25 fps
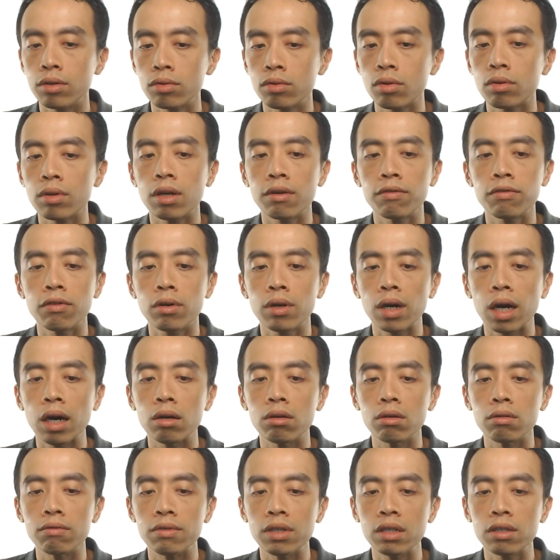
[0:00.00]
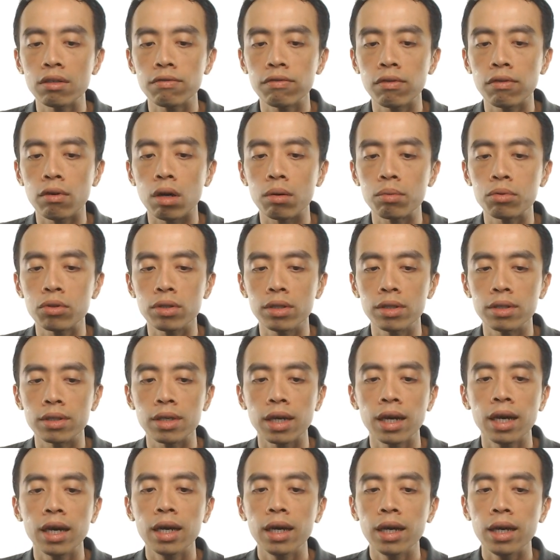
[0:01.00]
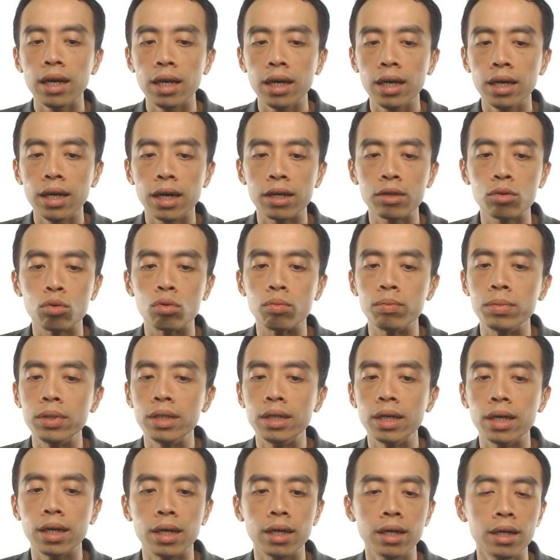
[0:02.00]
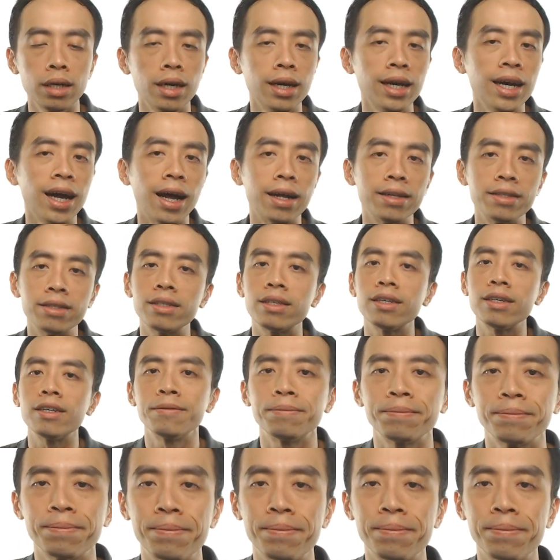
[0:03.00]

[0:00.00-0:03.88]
So therefore, out of these 4 options, A has to be the answer.